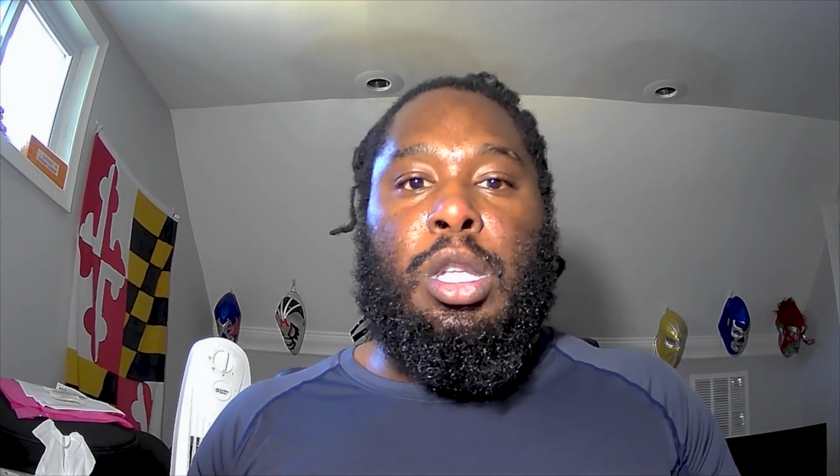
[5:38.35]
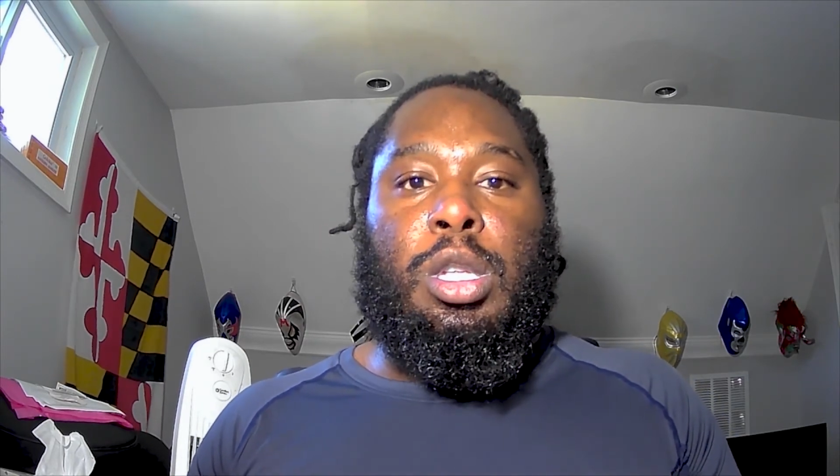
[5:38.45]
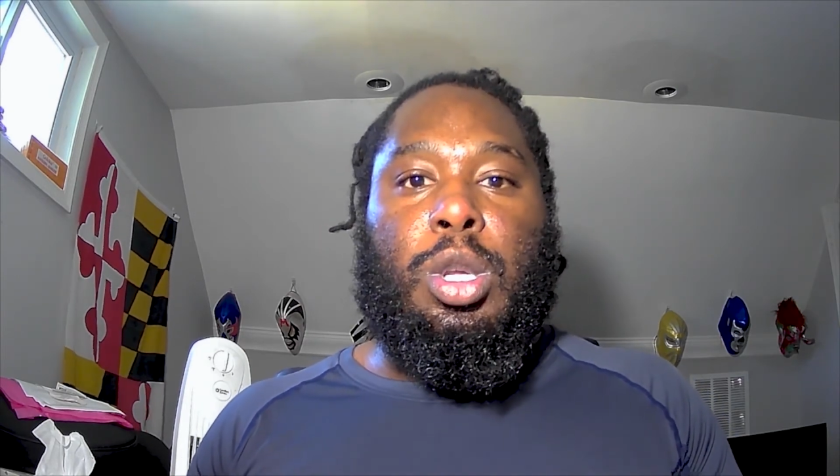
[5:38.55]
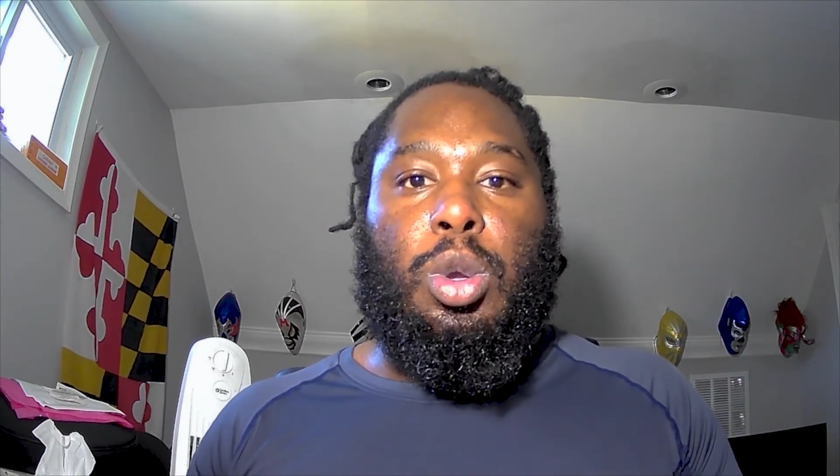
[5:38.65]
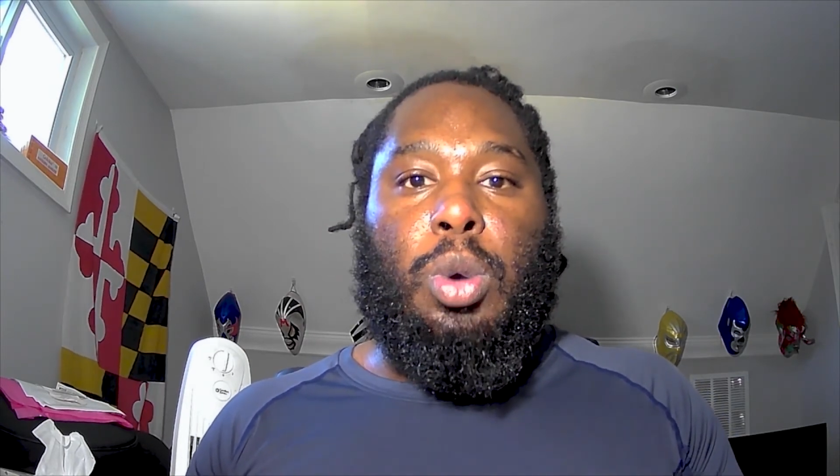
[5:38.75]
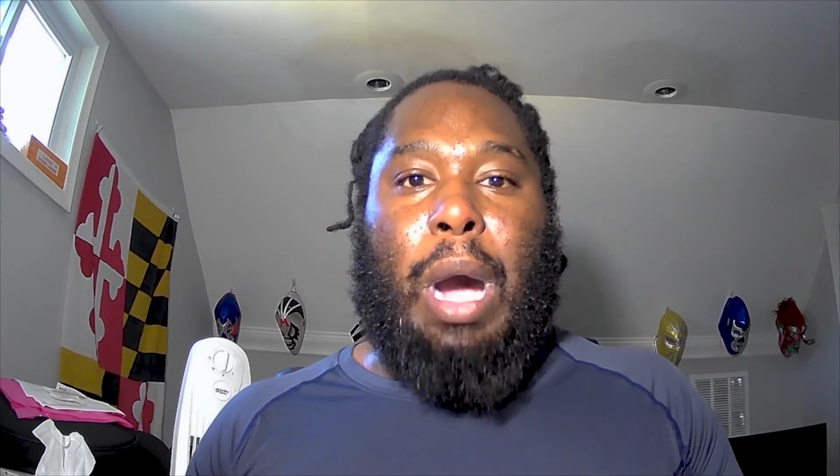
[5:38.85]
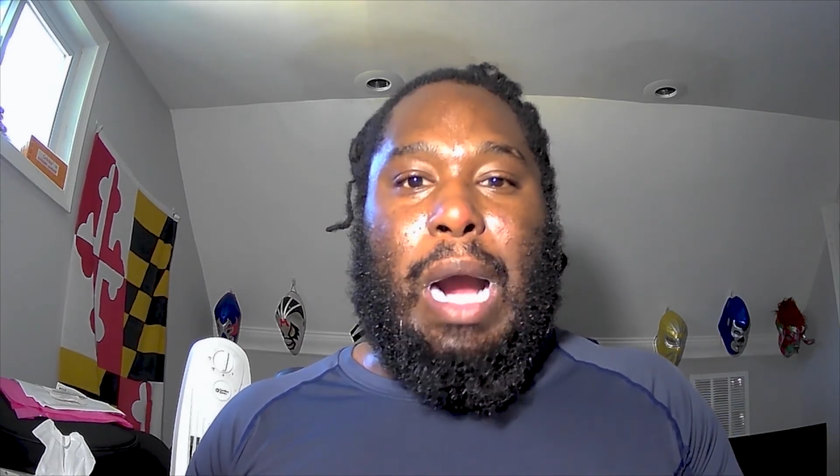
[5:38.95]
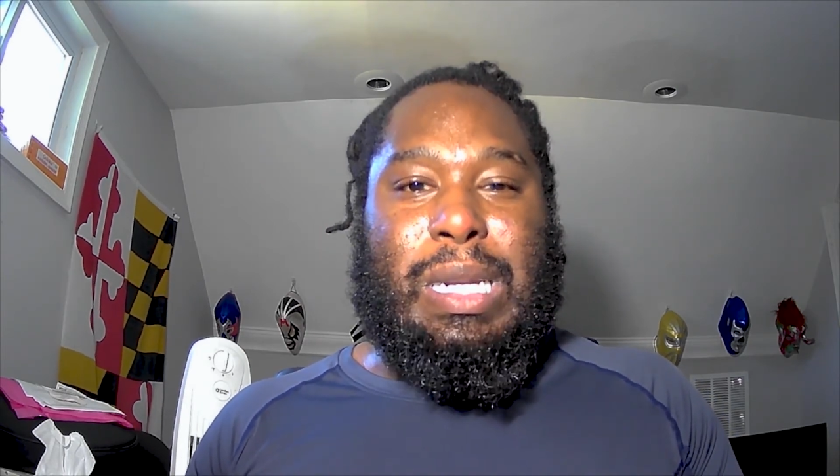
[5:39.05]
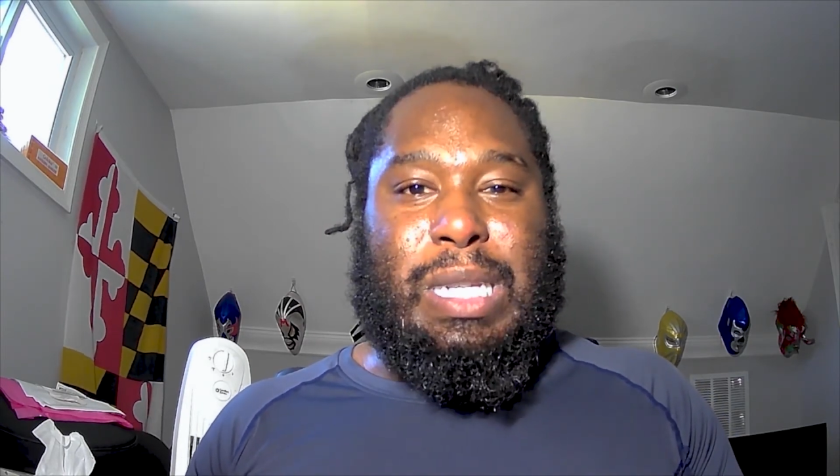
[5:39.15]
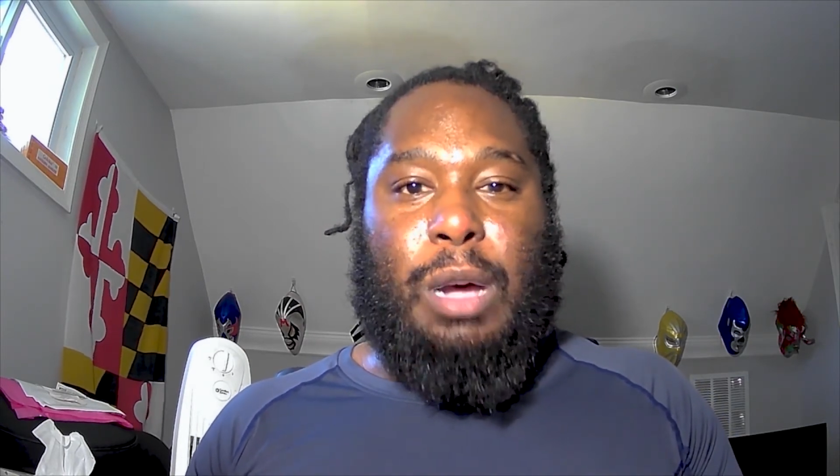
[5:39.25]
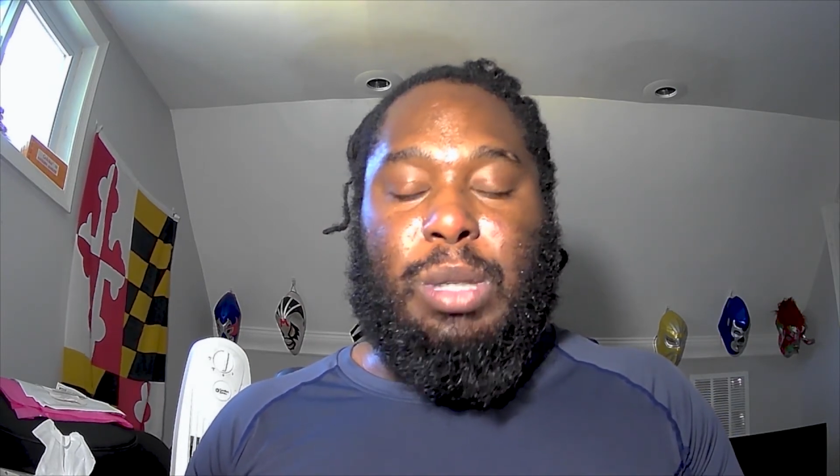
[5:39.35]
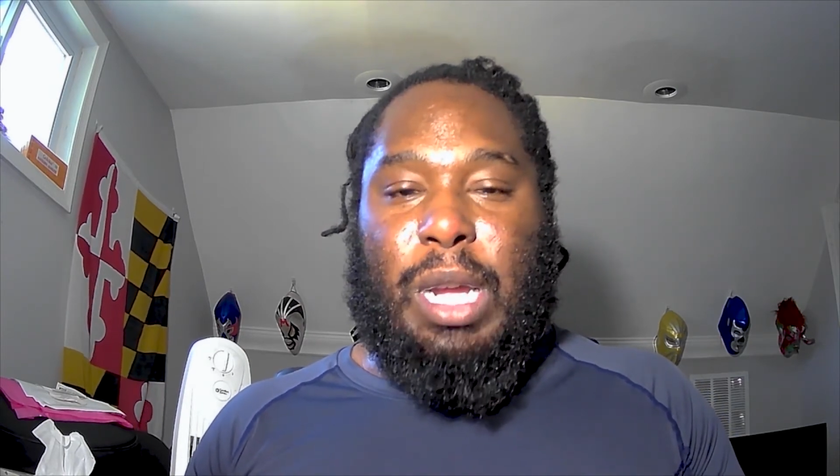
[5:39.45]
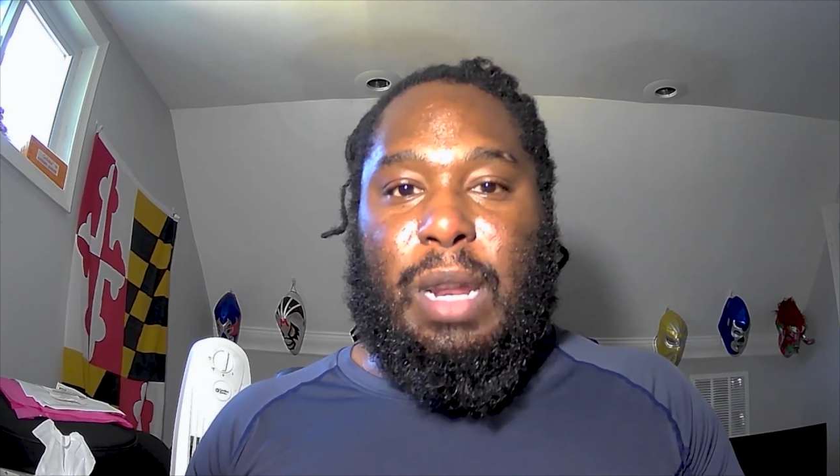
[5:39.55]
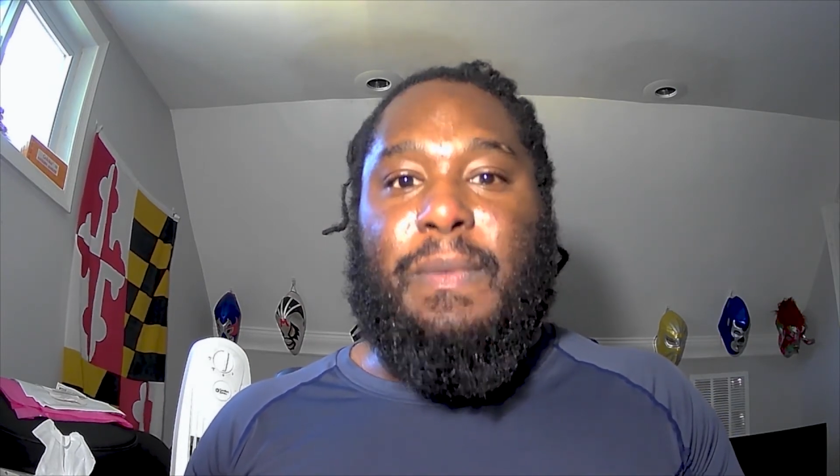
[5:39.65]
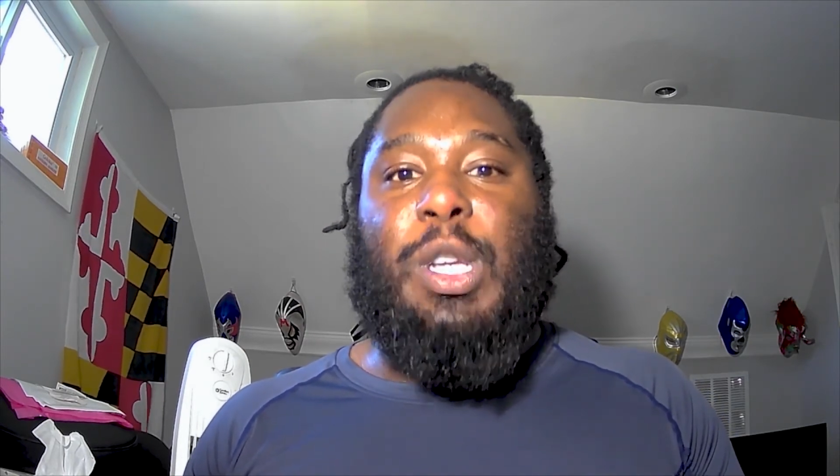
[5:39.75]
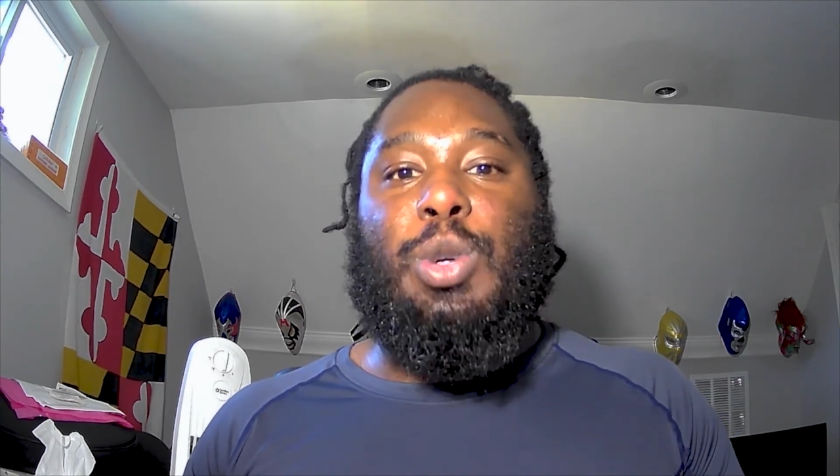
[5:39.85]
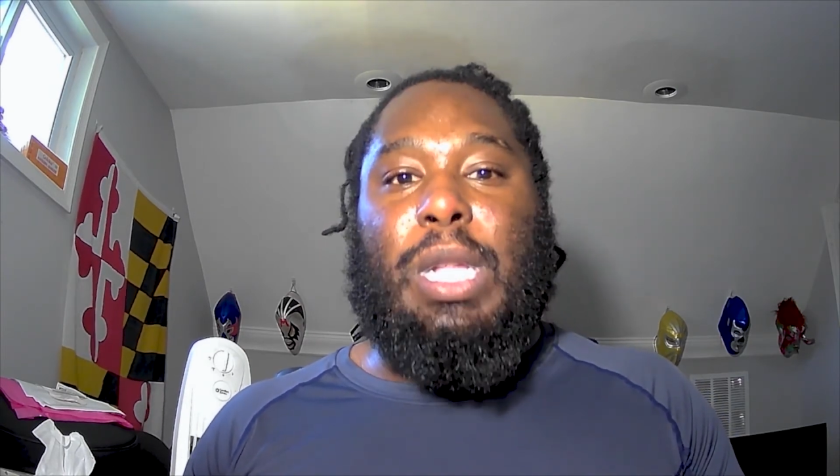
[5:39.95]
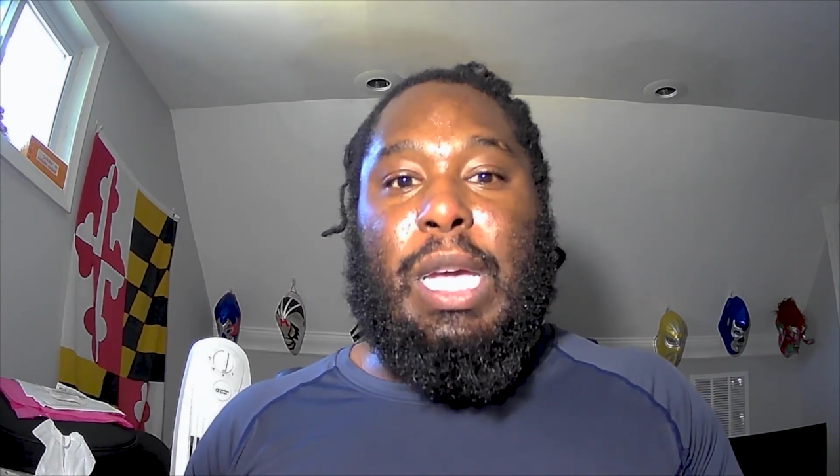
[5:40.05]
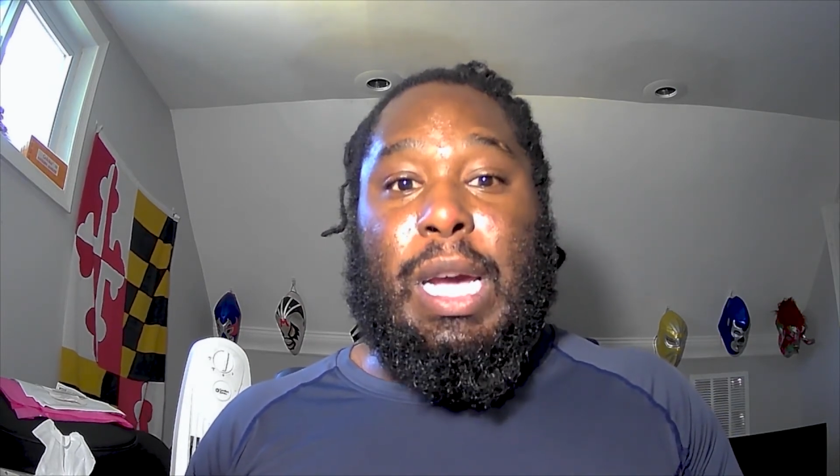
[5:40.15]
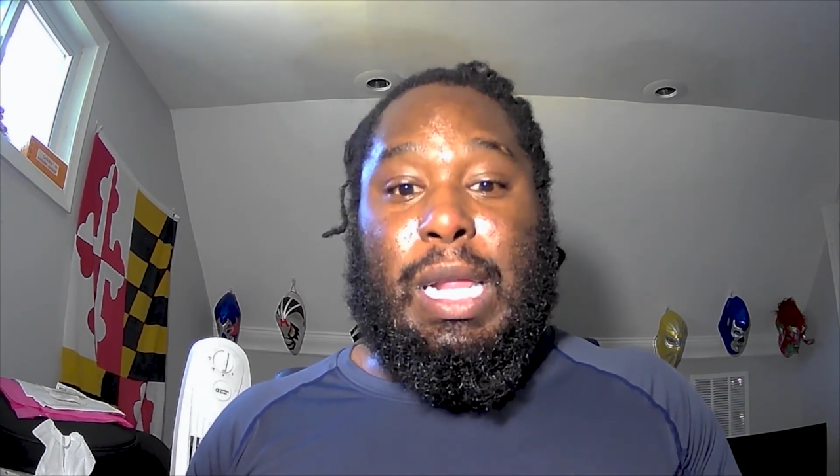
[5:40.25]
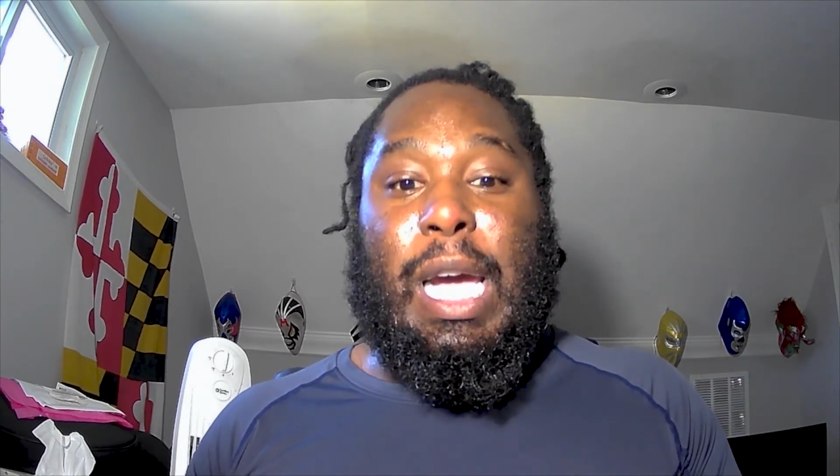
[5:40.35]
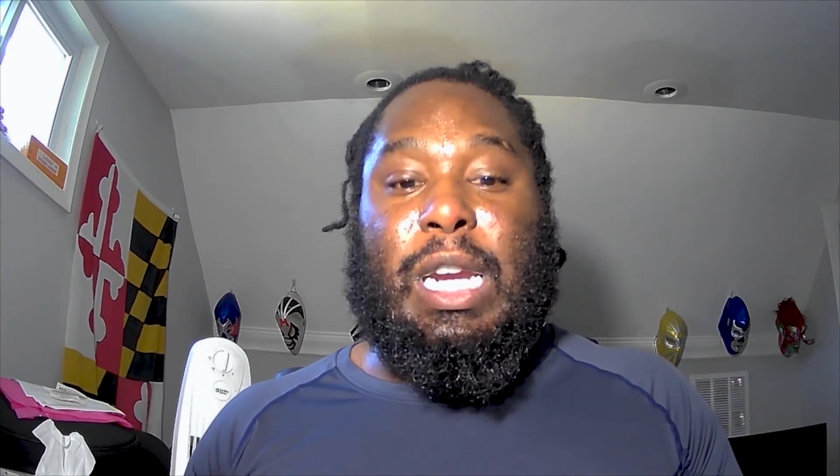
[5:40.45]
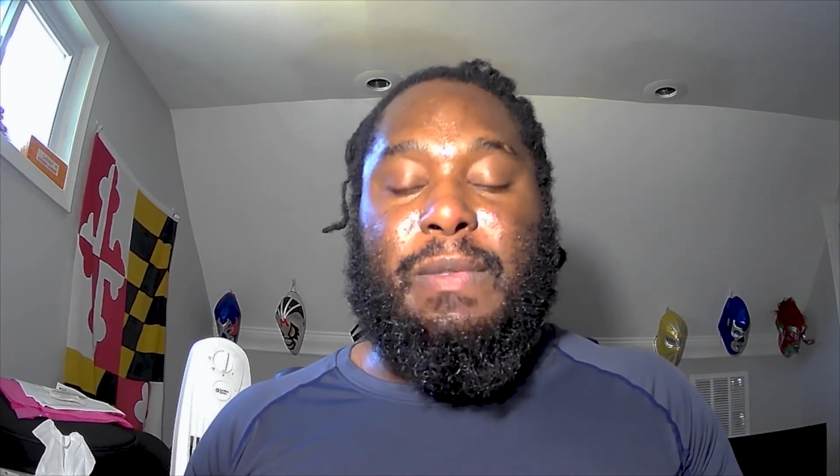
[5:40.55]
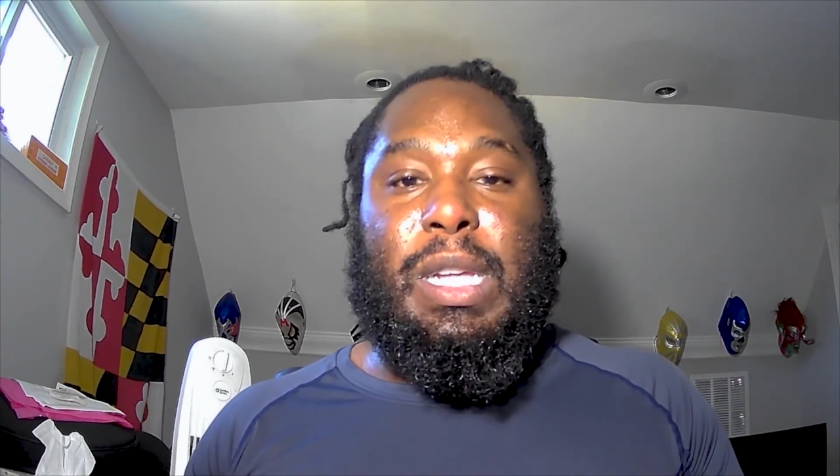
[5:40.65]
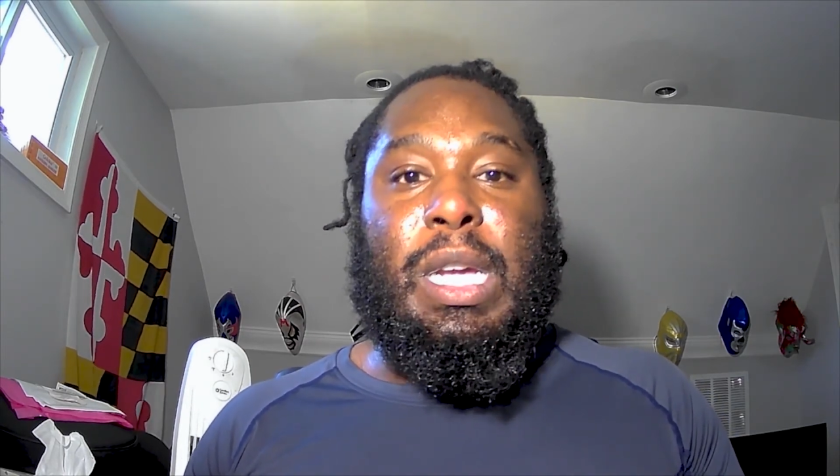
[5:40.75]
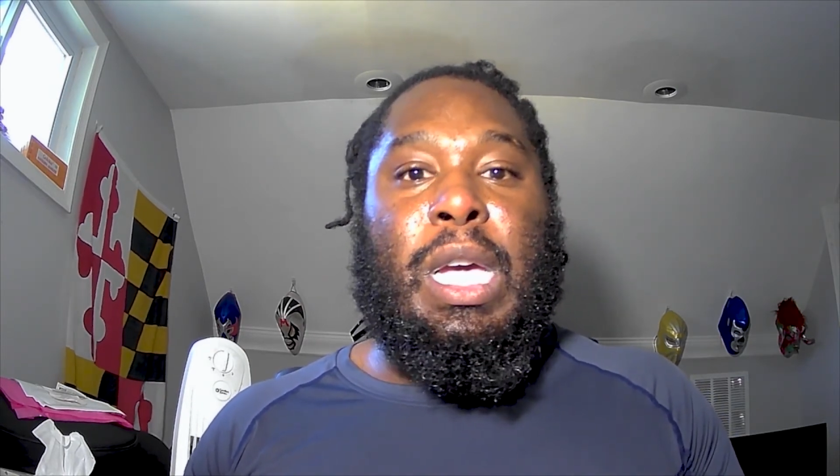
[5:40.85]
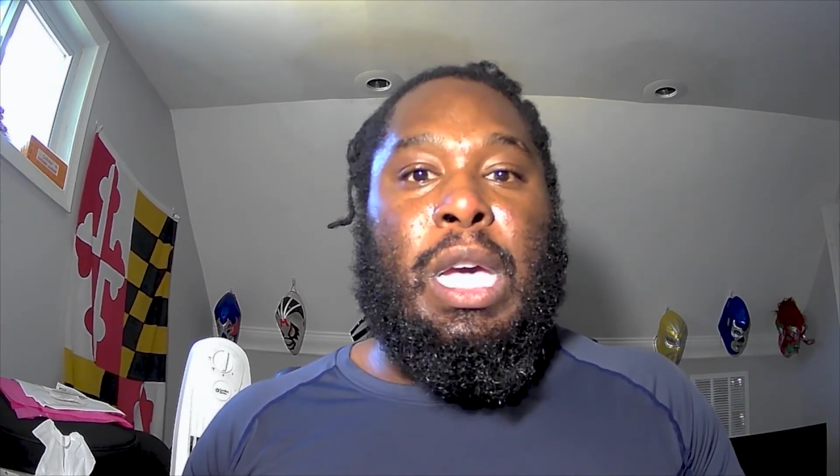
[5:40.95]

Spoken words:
to ourselves individually and collectively.